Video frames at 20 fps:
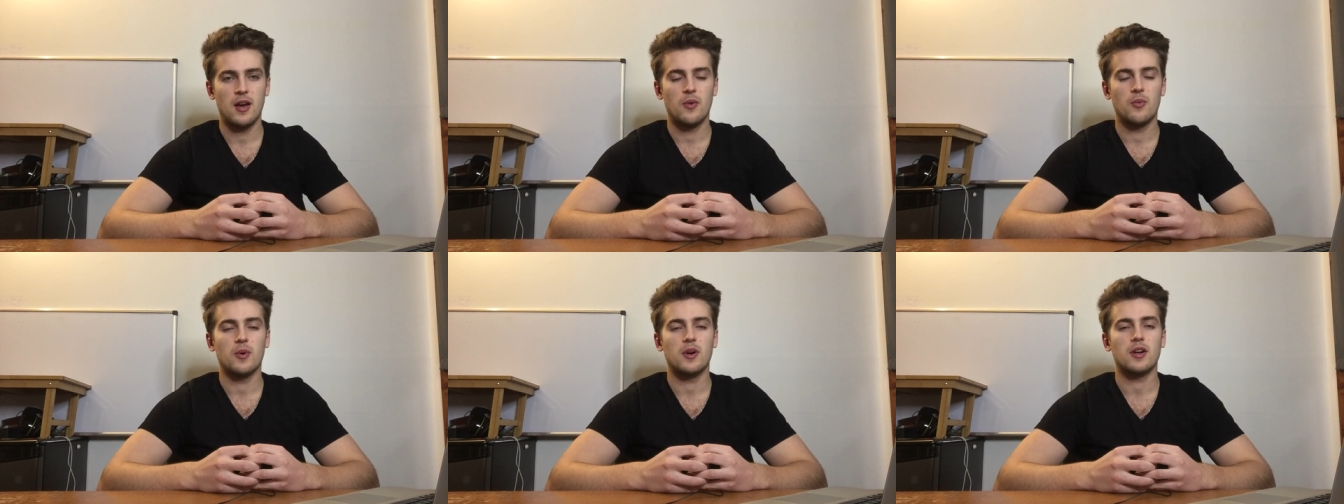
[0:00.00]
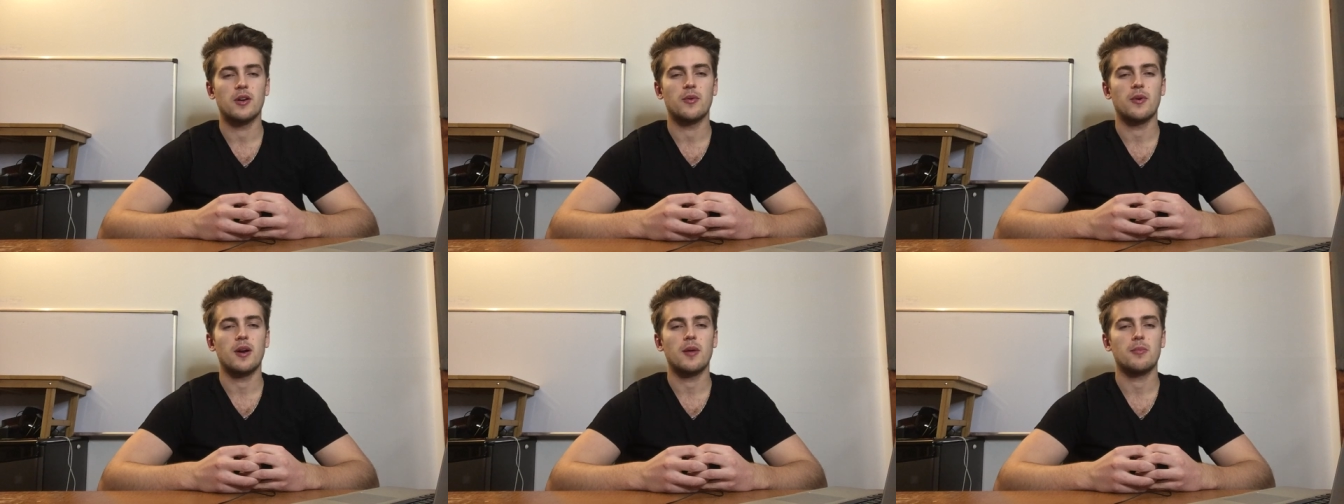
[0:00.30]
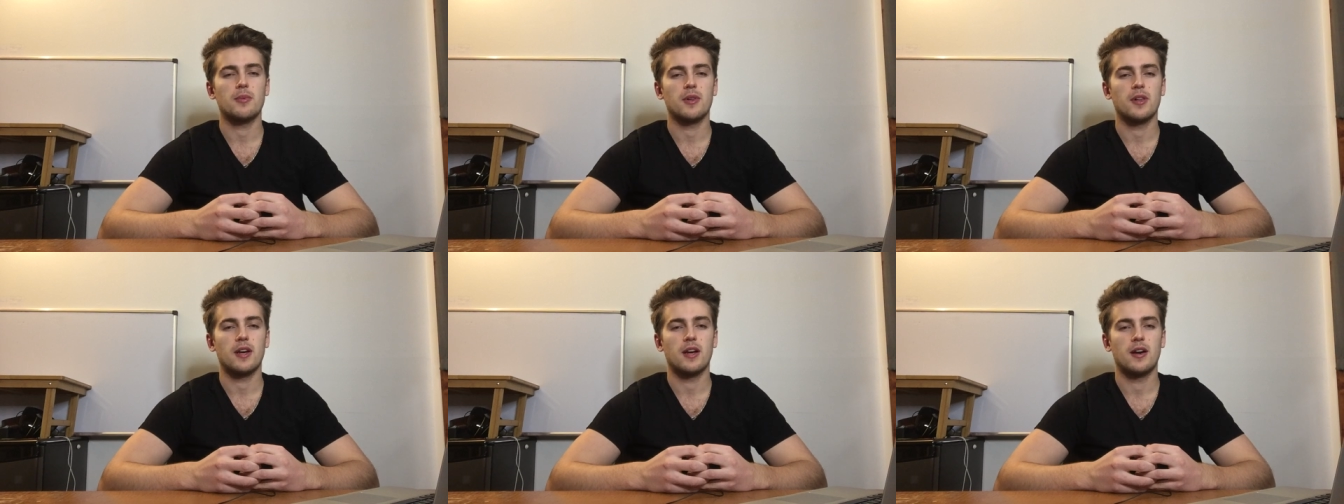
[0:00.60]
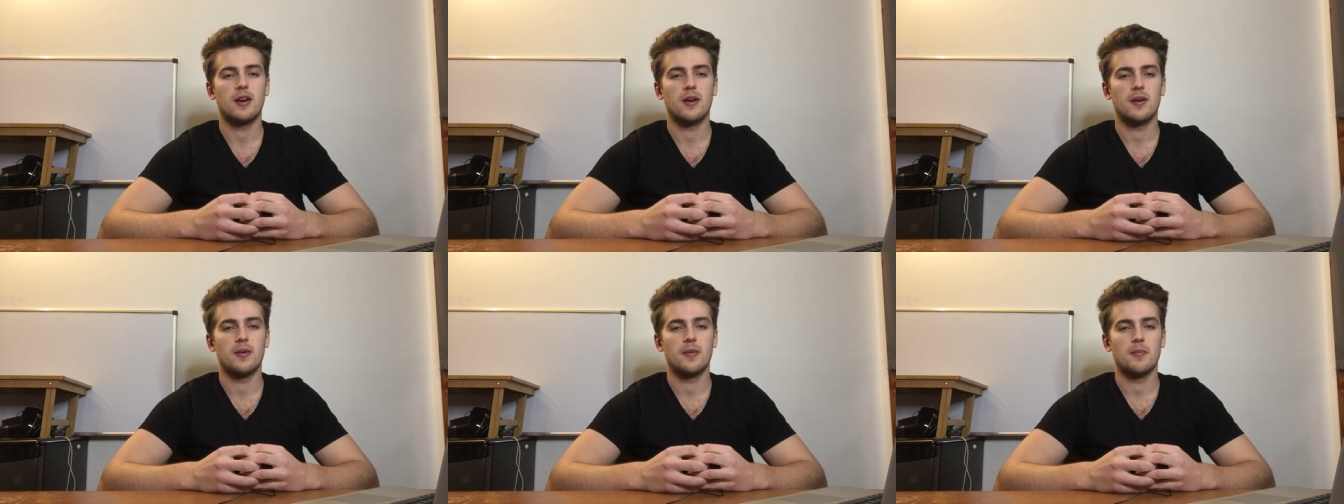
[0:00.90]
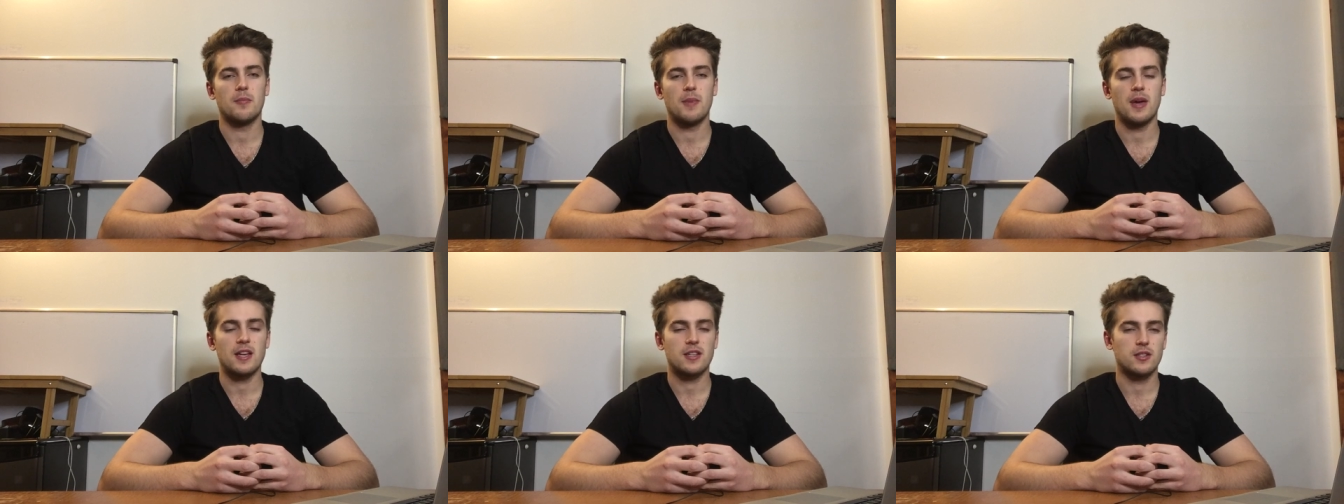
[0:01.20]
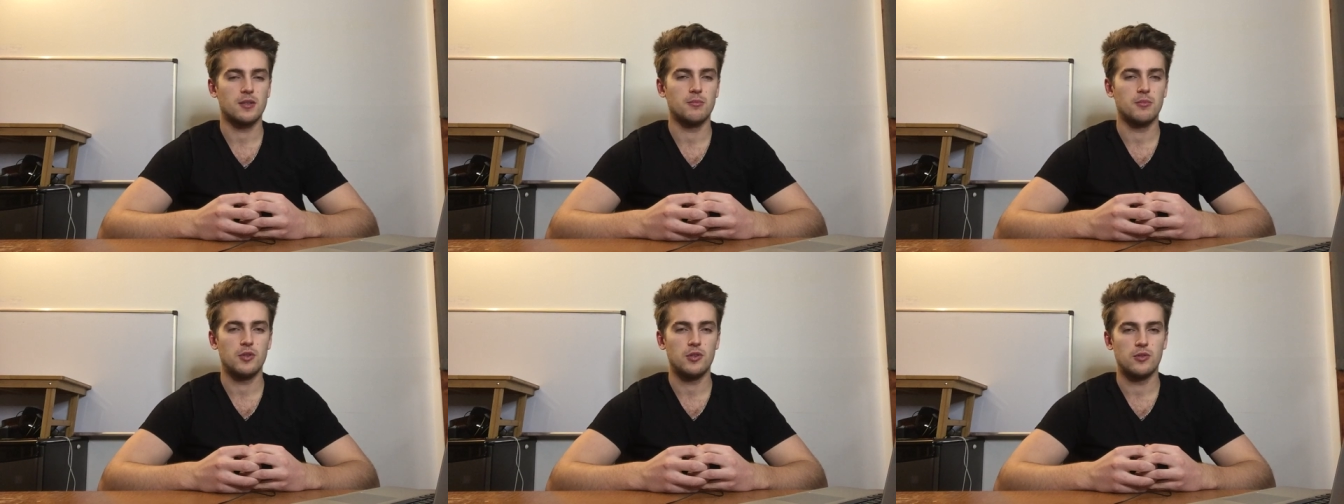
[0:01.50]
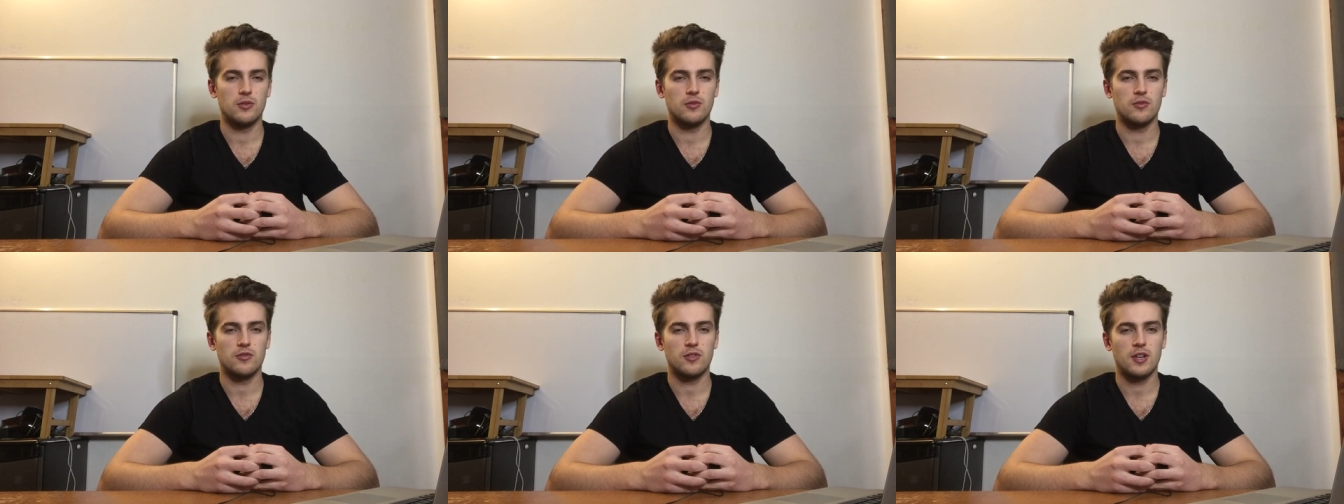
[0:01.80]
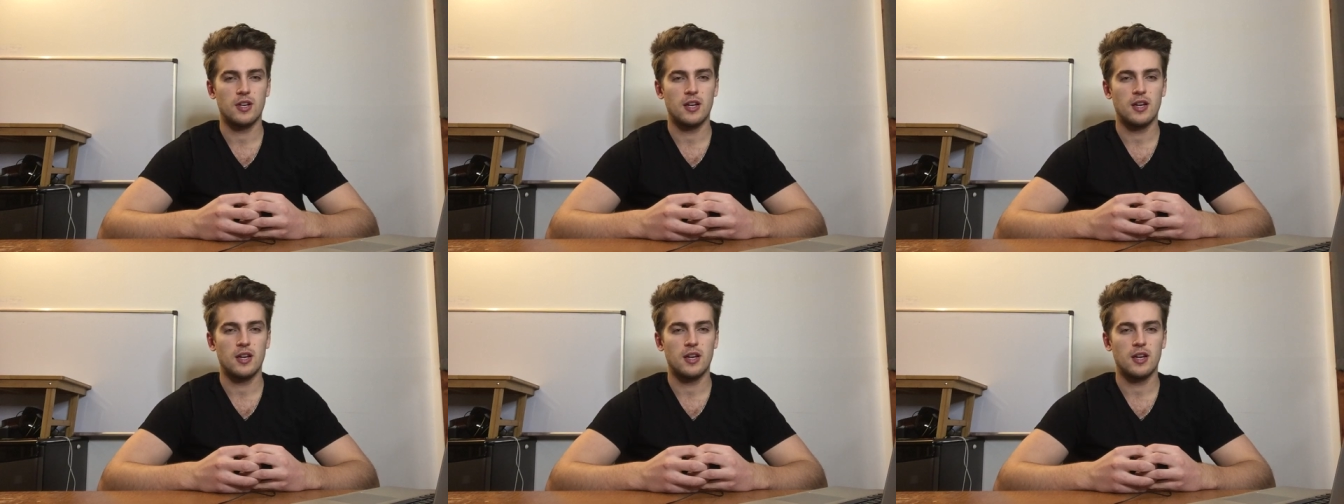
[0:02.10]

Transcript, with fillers: When a great player makes a move,